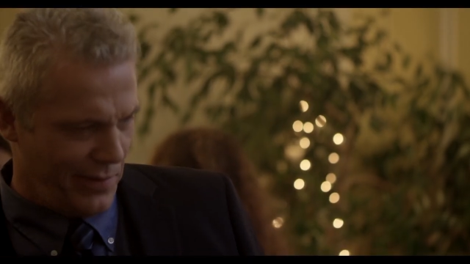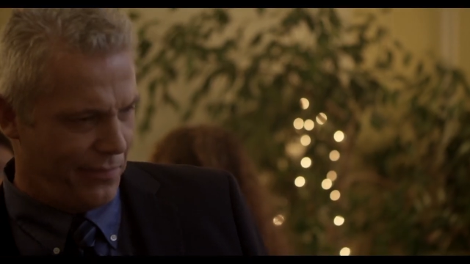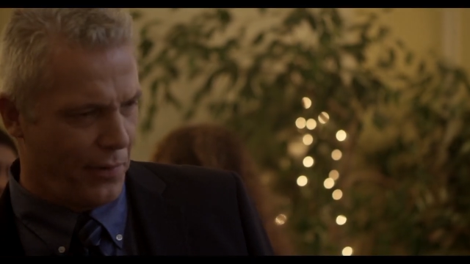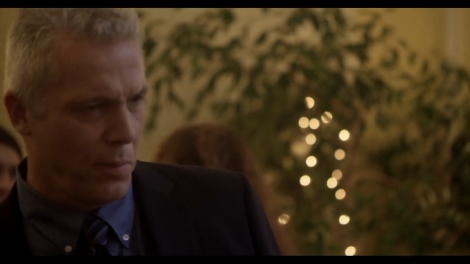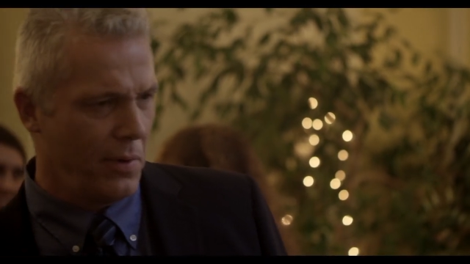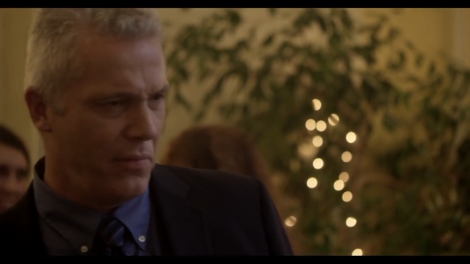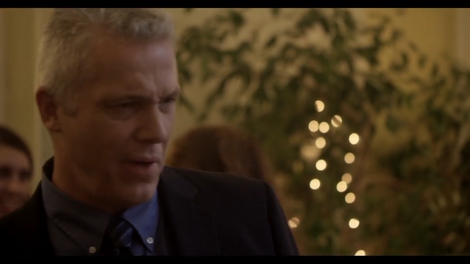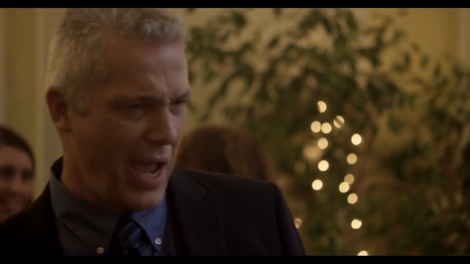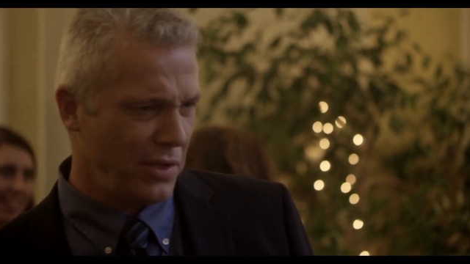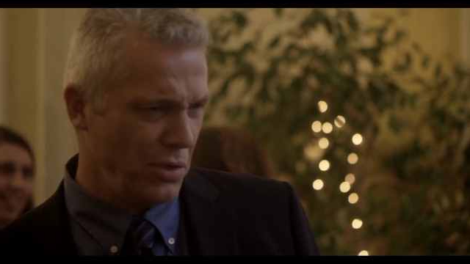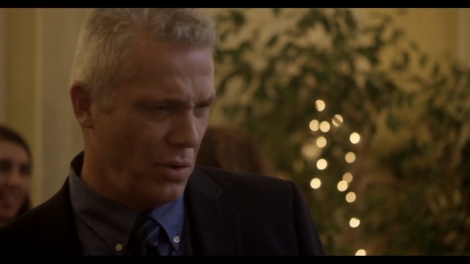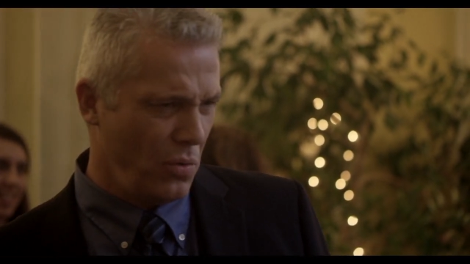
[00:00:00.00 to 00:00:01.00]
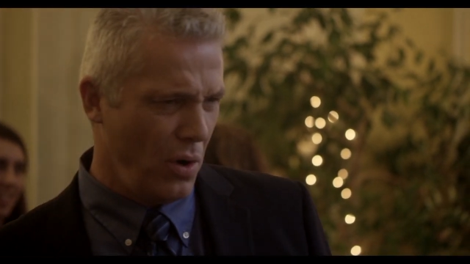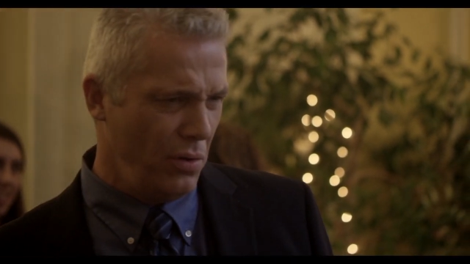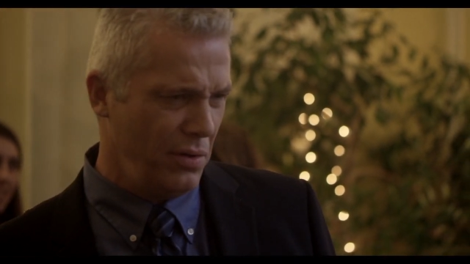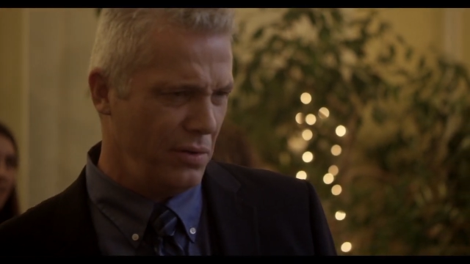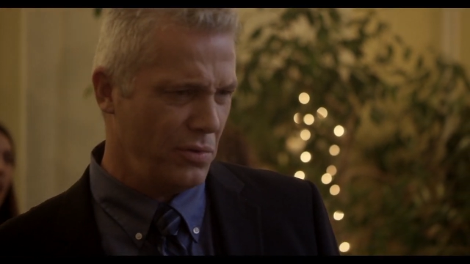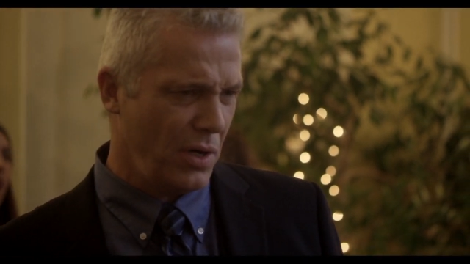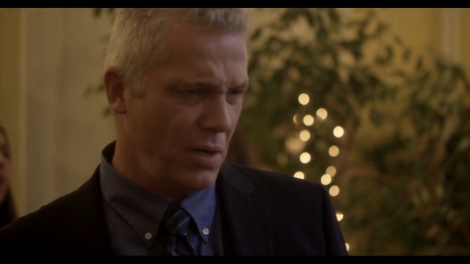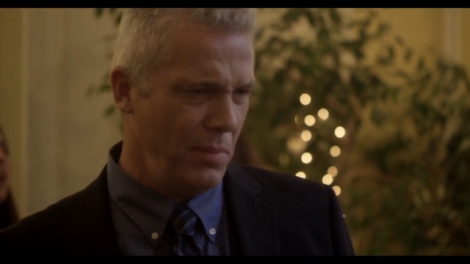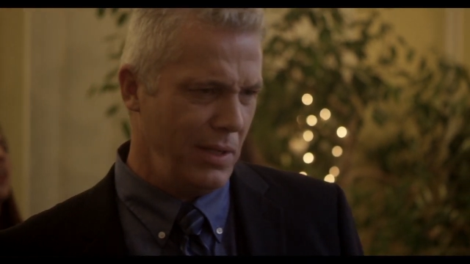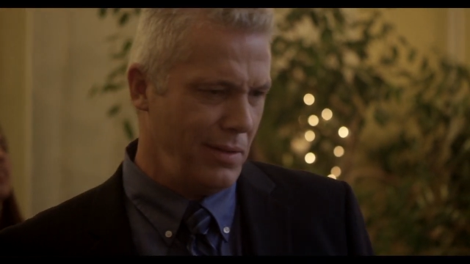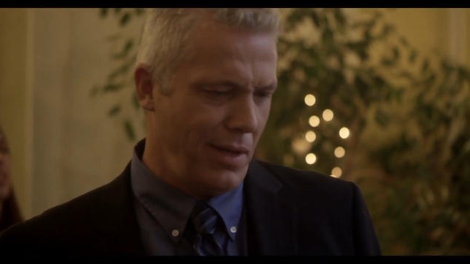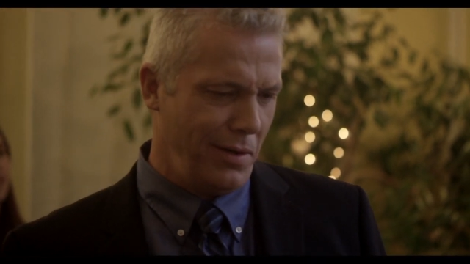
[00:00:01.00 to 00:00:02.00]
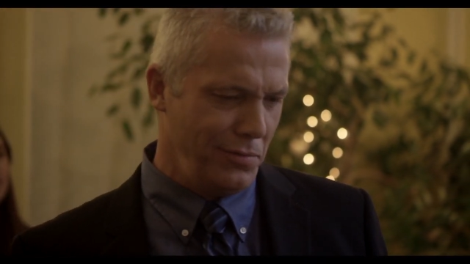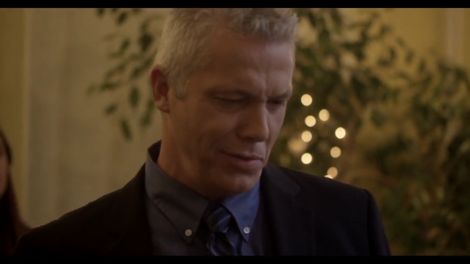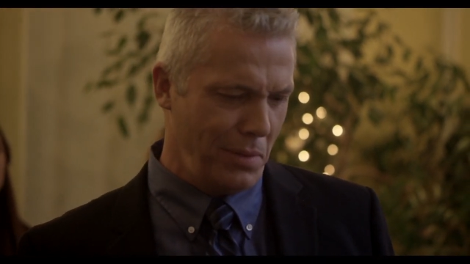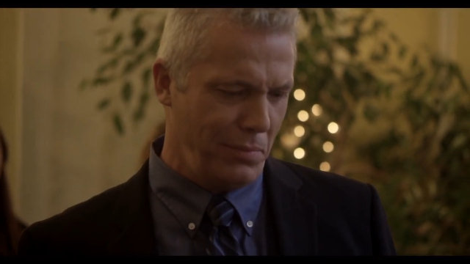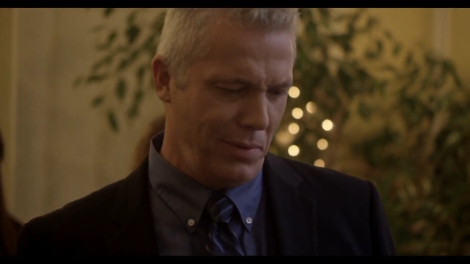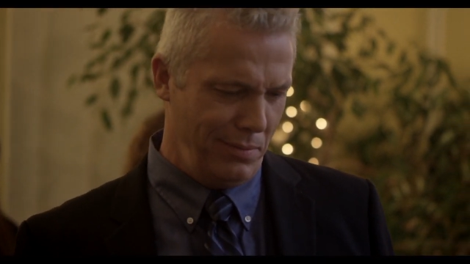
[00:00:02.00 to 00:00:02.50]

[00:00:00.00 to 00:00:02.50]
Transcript: affirmative action quota they're trying to meet down there or something.